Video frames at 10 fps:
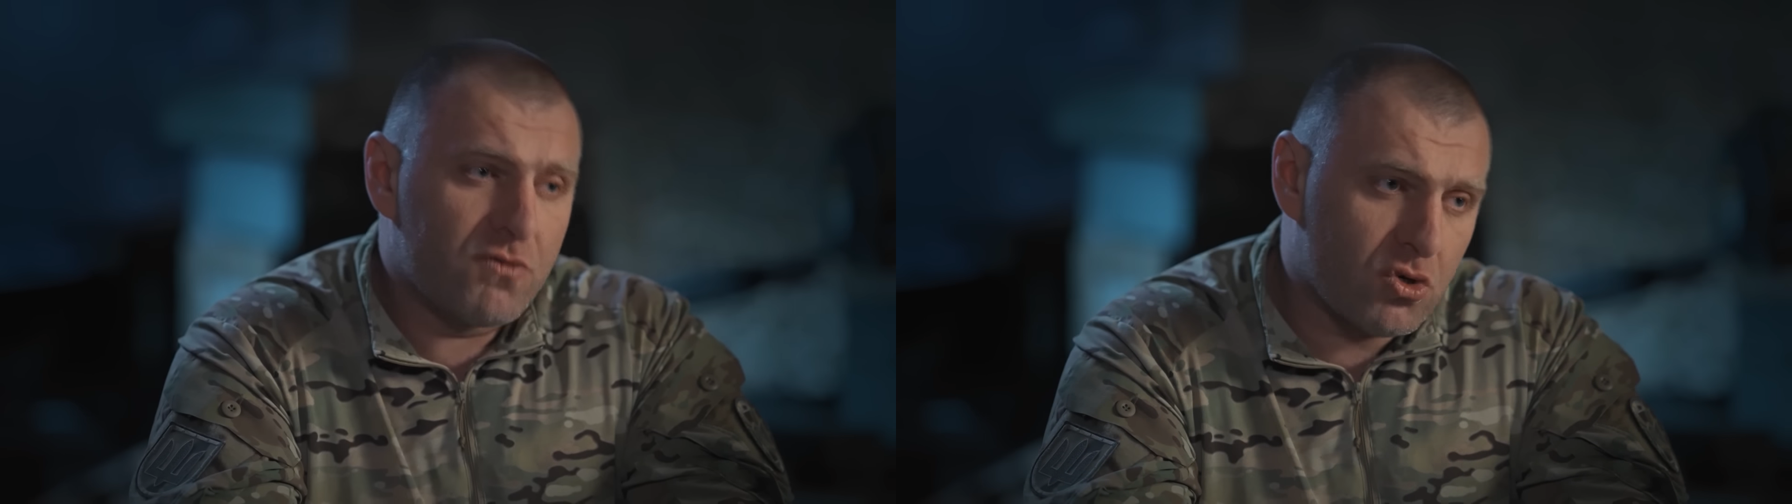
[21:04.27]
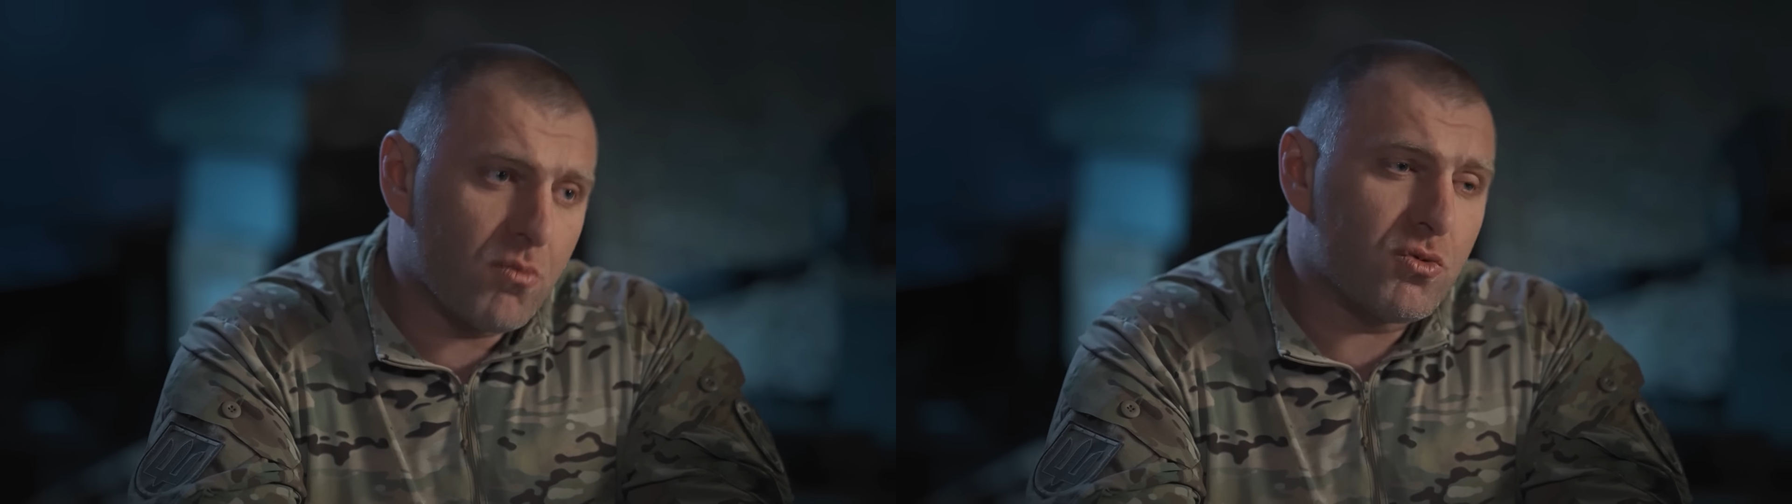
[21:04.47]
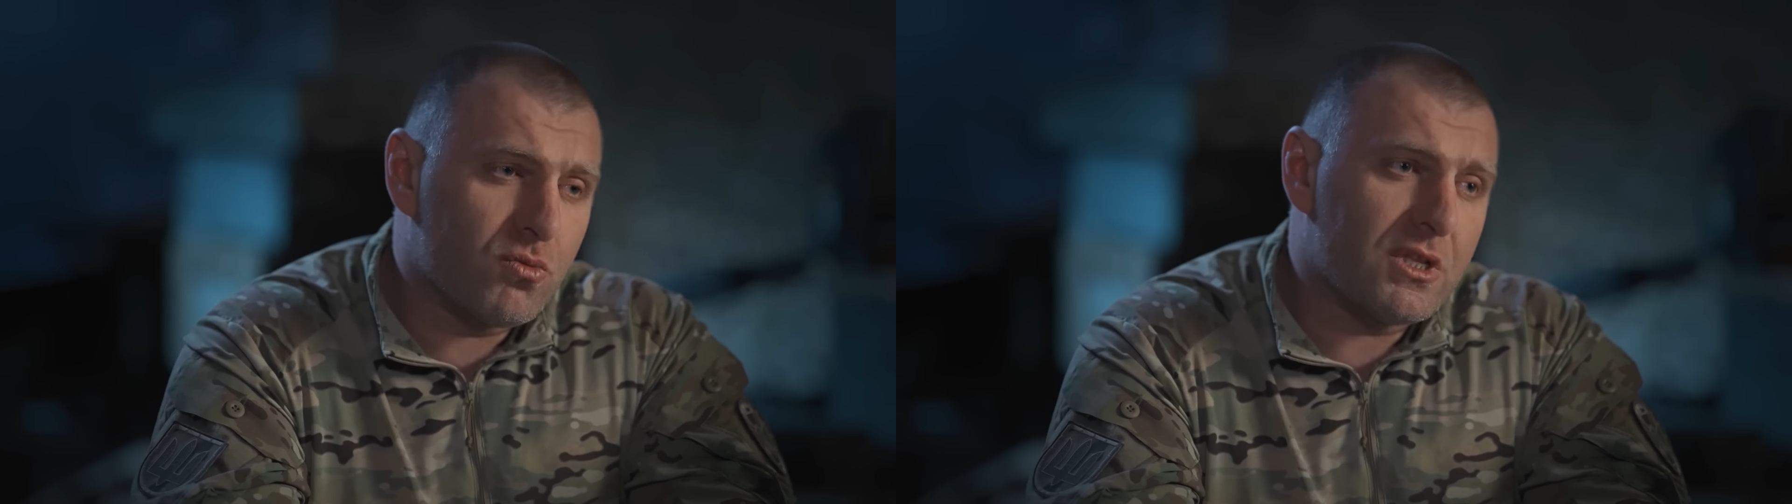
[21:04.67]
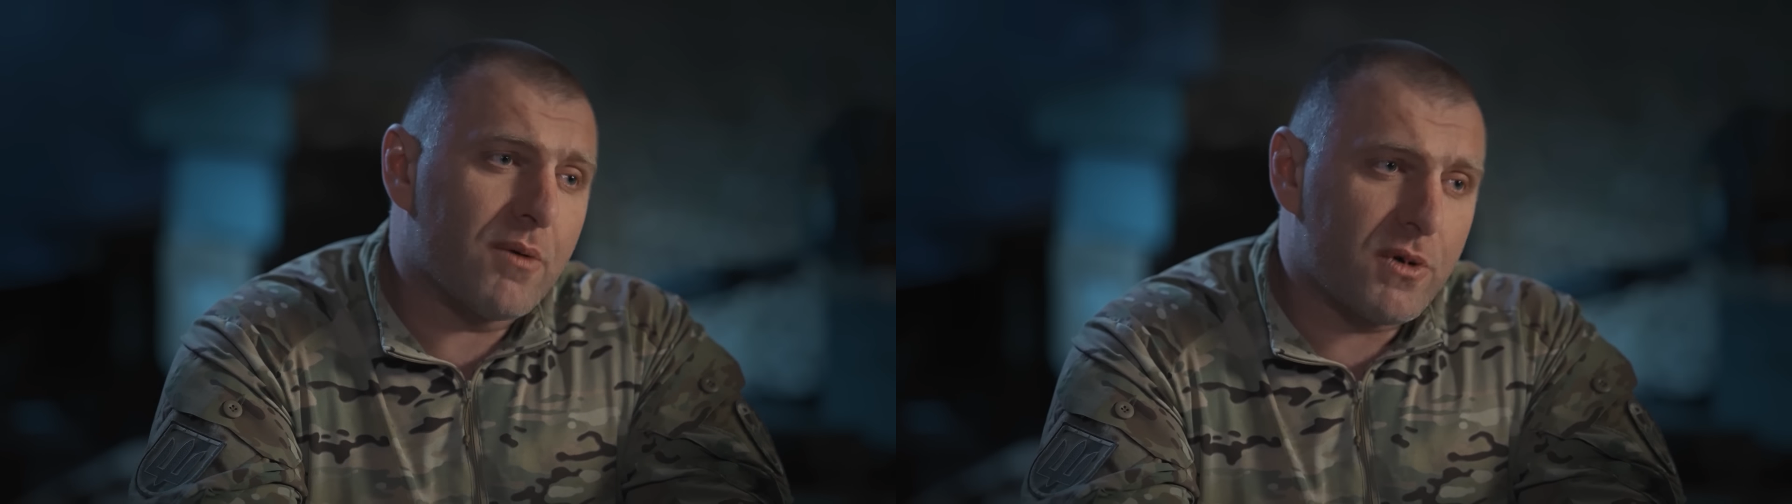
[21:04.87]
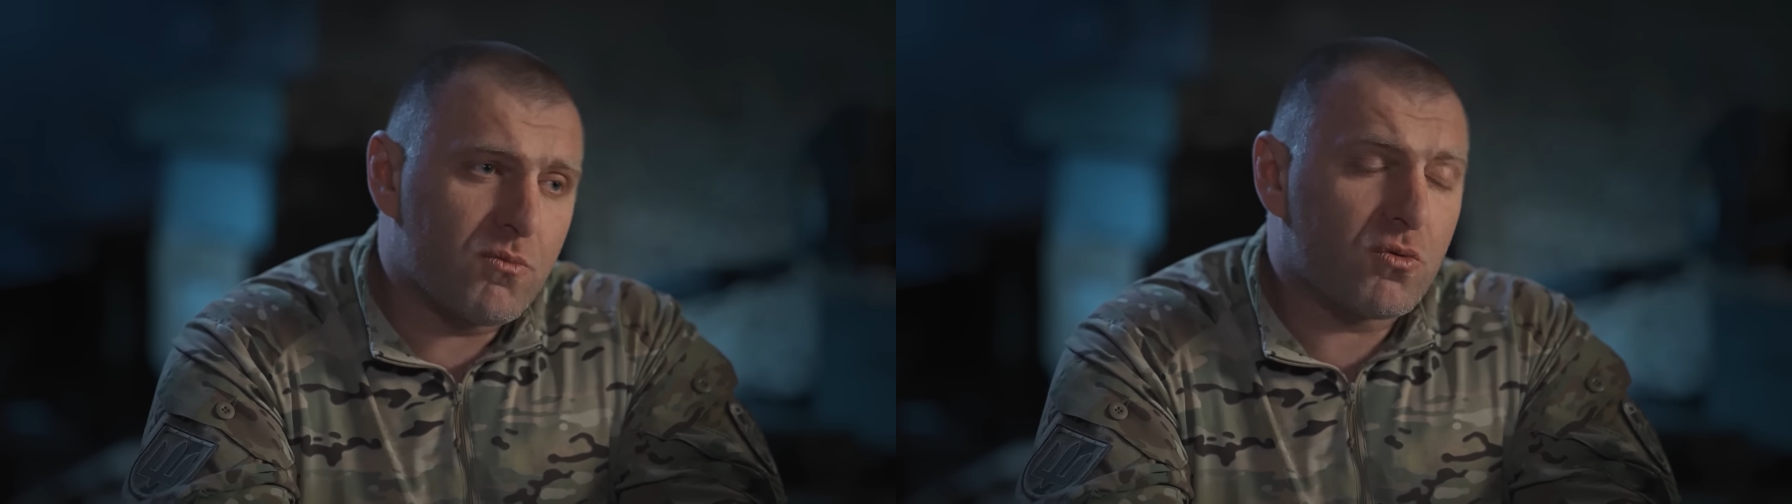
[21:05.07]
way in this
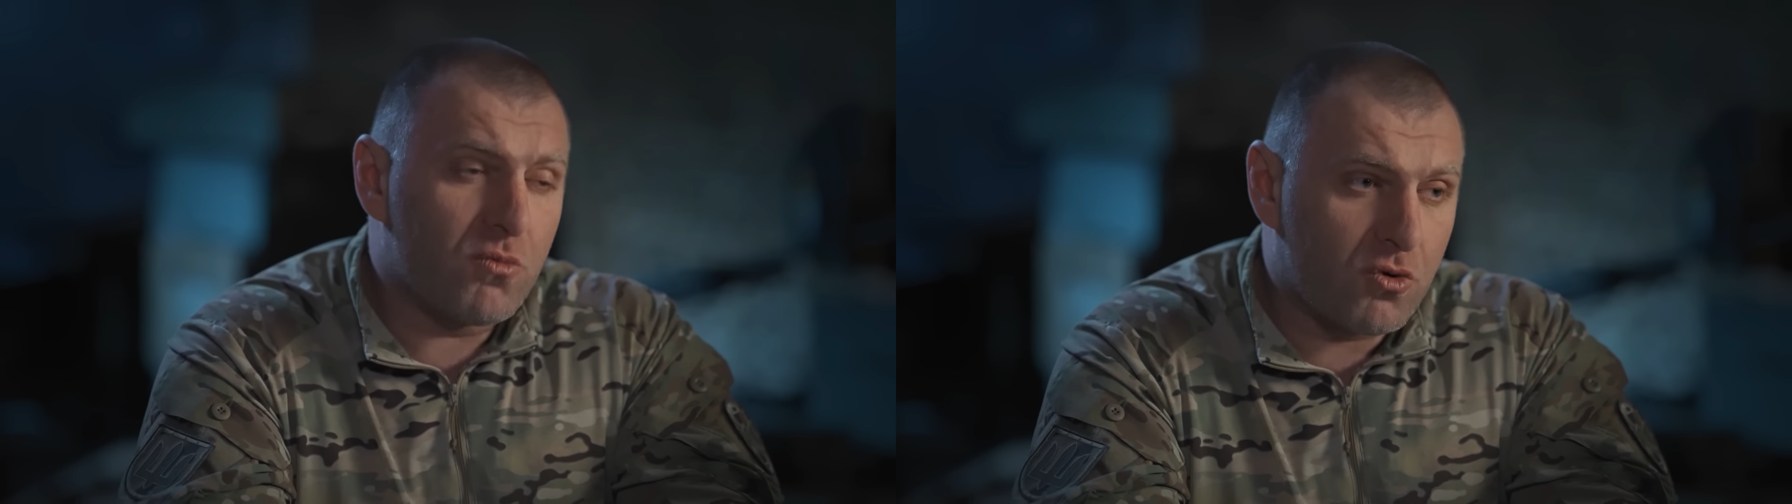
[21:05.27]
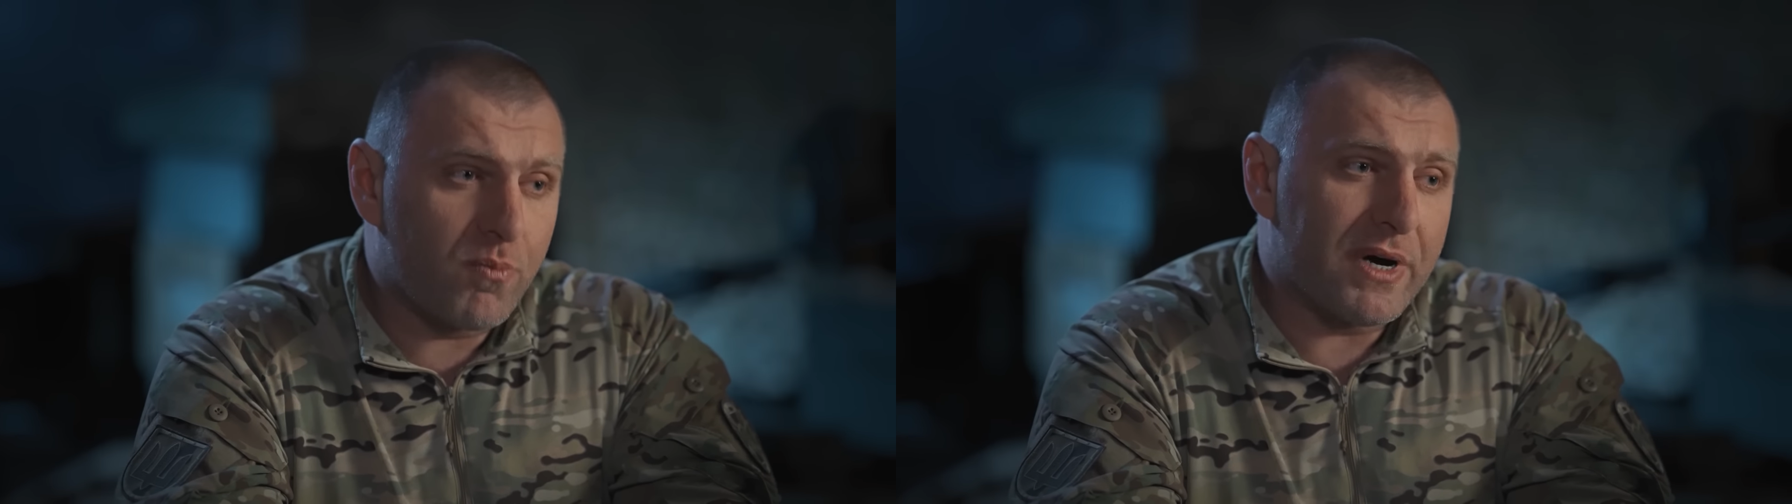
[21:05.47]
respect,